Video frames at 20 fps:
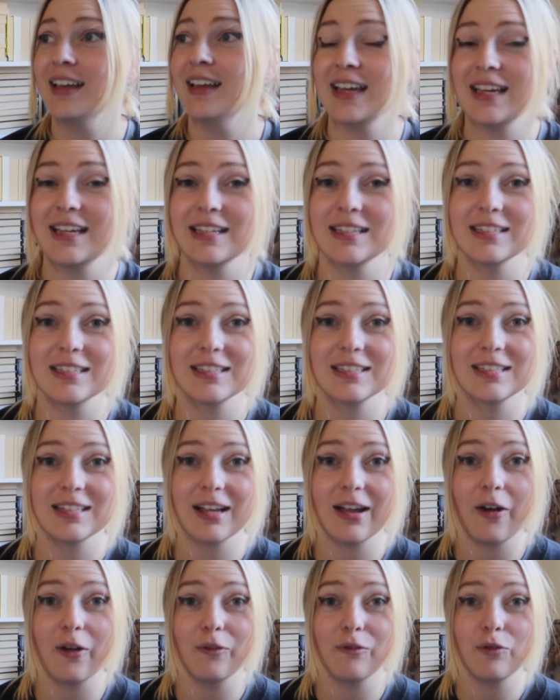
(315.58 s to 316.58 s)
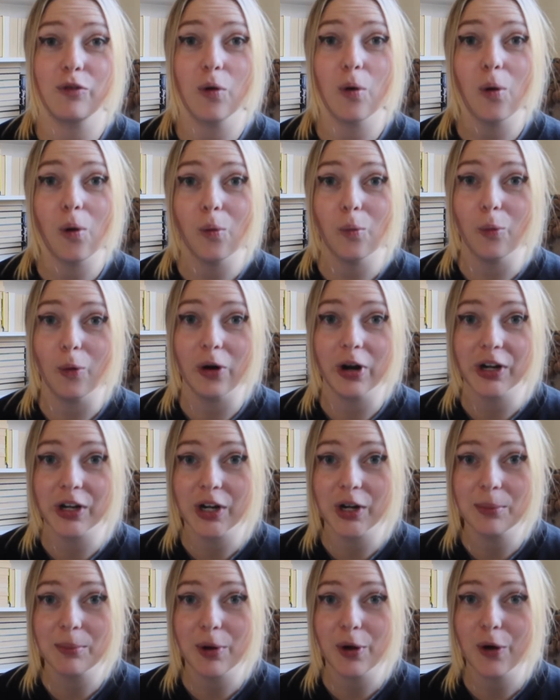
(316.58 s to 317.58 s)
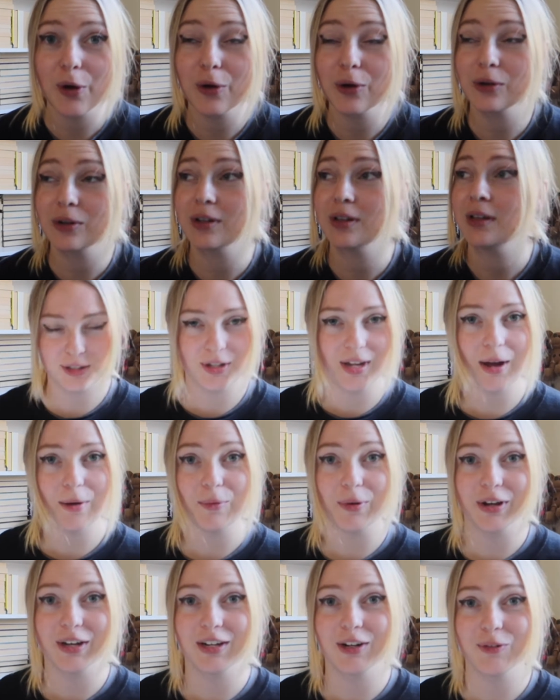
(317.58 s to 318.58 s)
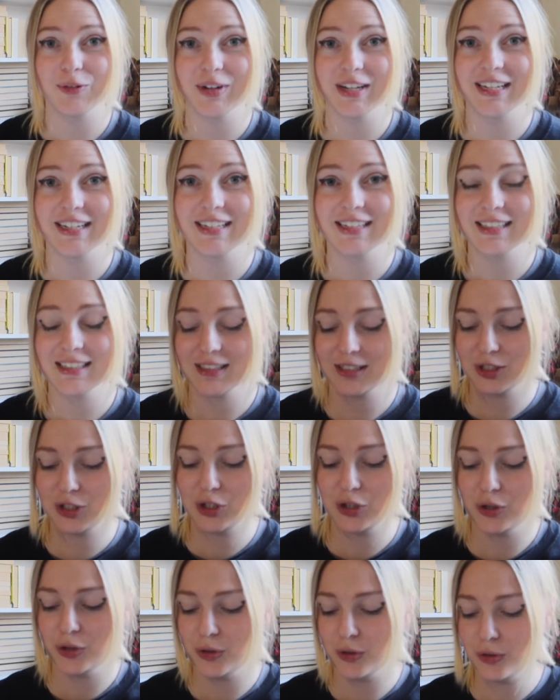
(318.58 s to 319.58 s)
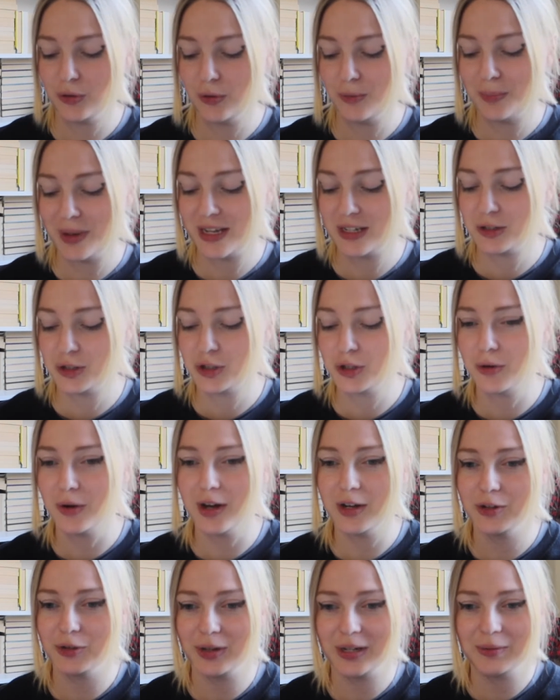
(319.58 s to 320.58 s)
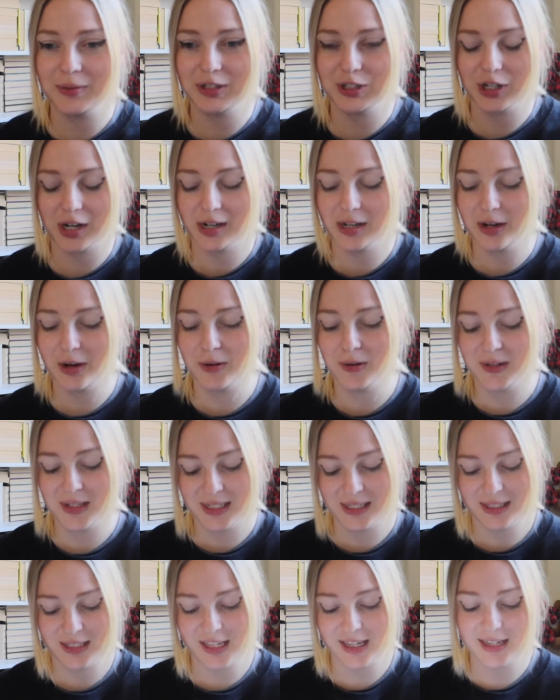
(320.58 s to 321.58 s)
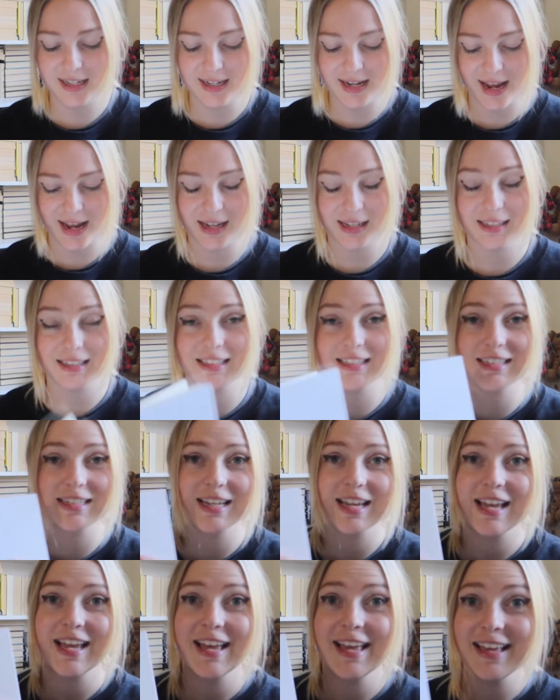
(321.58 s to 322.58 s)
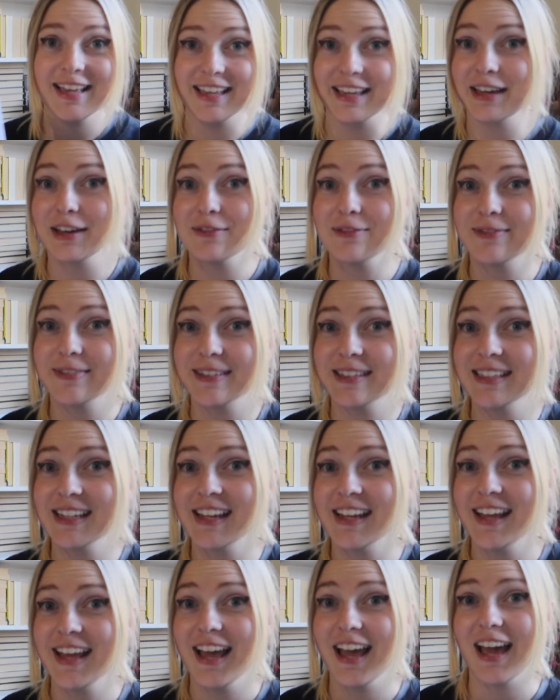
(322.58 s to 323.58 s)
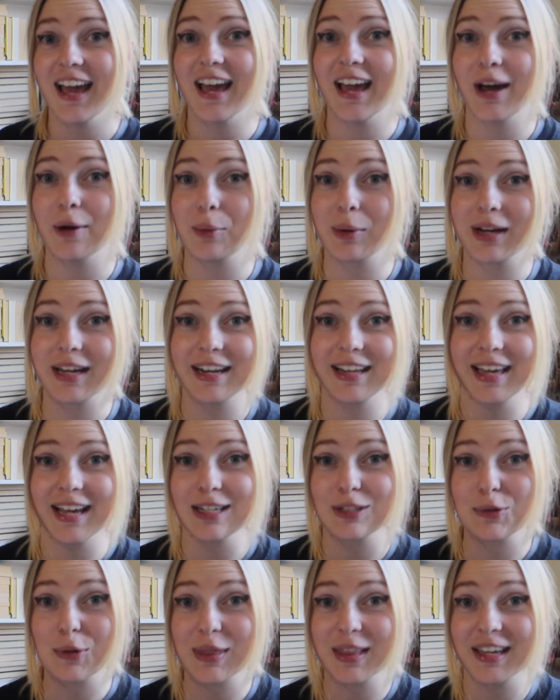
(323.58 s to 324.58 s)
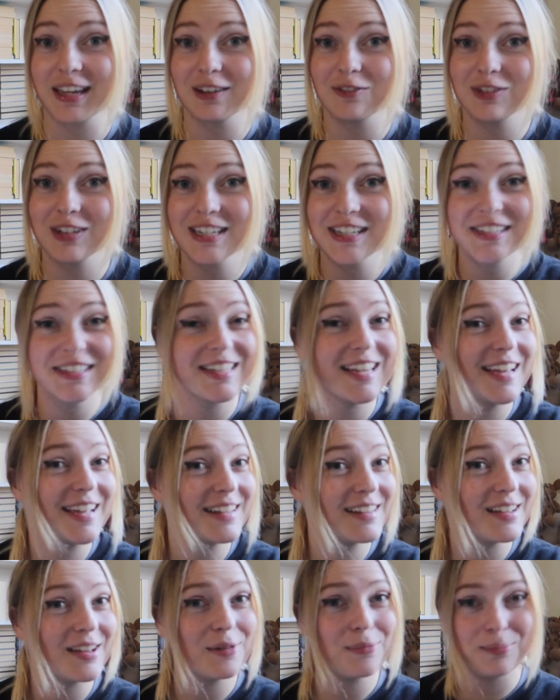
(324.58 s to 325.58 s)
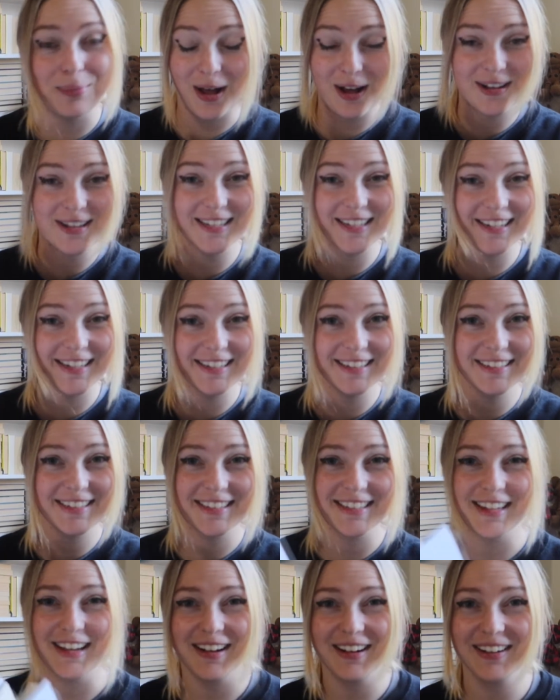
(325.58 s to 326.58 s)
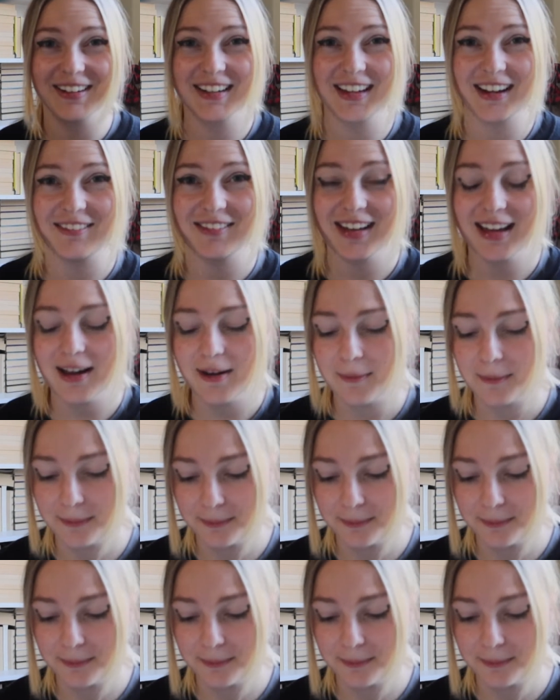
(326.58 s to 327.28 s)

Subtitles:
He is on full warrior mode. So yeah, we're gonna read to page 200, which I know is the next gift, and we're gonna guess what the gift is and unbox it. So here we go.